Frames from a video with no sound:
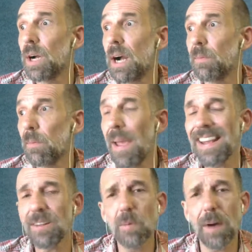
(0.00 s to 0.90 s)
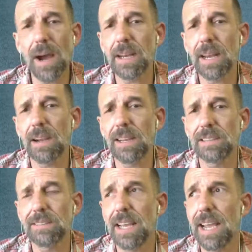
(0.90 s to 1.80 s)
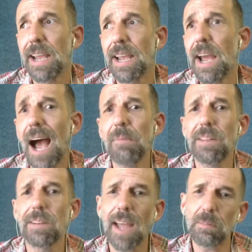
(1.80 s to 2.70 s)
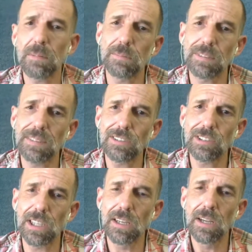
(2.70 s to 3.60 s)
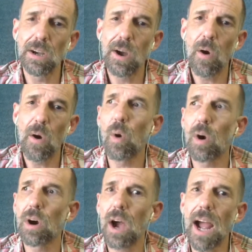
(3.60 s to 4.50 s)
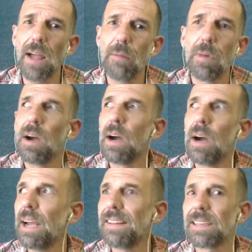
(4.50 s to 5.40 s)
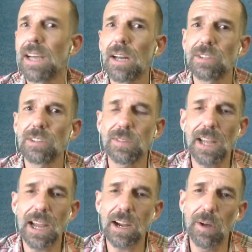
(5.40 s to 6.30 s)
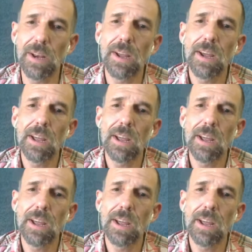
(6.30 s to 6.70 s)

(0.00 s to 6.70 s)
if we make it too binary and say, I'm either Captain Abstention or I'm in the gutter shooting heroin,